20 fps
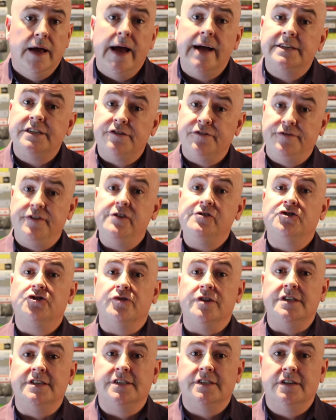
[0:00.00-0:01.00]
As a
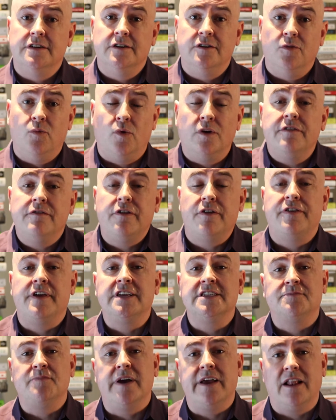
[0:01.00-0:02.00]
futurist, one of the
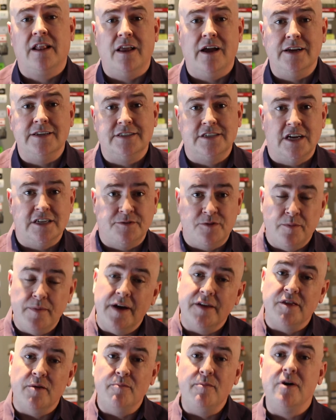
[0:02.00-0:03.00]
things my clients ask me
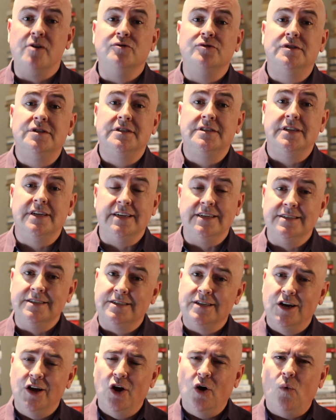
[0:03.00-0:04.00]
about the most
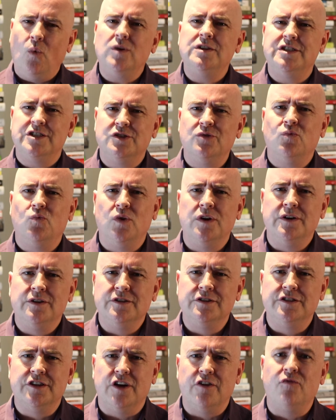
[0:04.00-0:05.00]
is, what's the
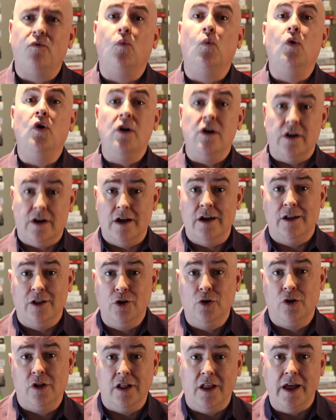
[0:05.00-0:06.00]
world of work
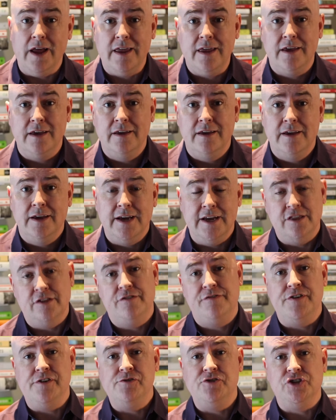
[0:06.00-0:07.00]
look like in the
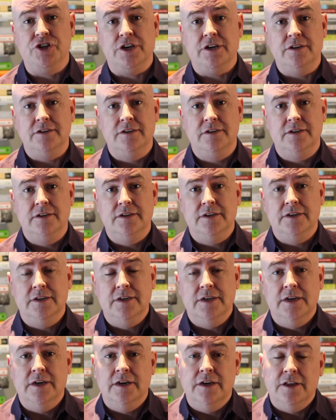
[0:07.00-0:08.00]
future?
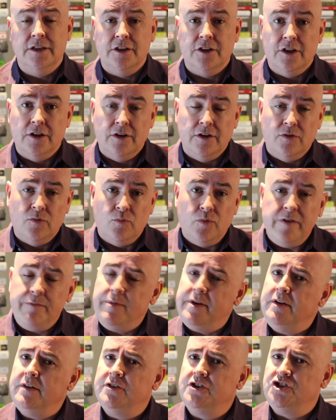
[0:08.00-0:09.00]
We've
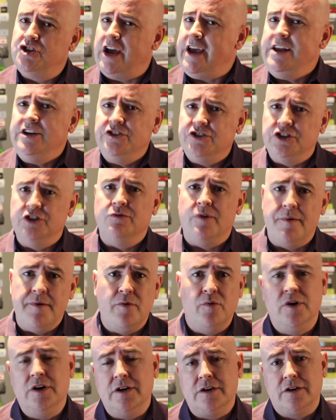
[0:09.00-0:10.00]
been changing the way we
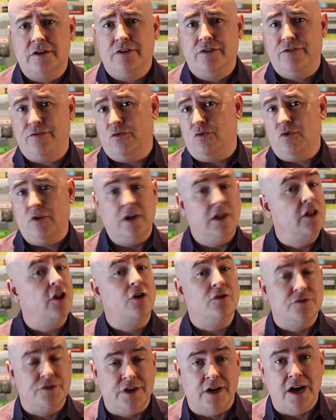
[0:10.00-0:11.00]
work for a
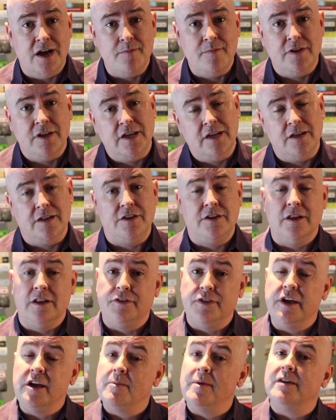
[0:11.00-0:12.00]
long time. And to
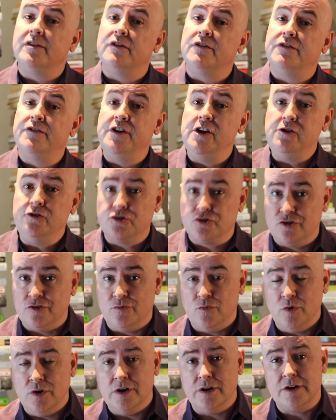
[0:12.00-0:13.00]
think about the future
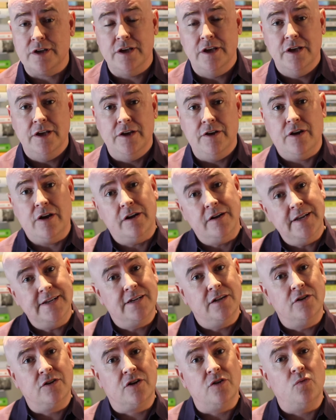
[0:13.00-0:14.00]
of work, you kind of need
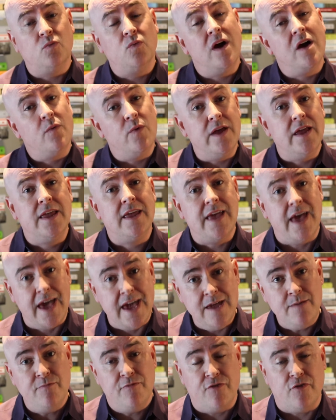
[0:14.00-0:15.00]
to look at where we
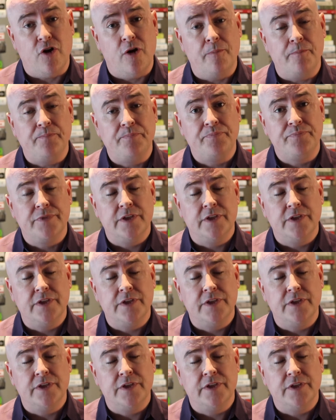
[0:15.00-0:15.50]
came from.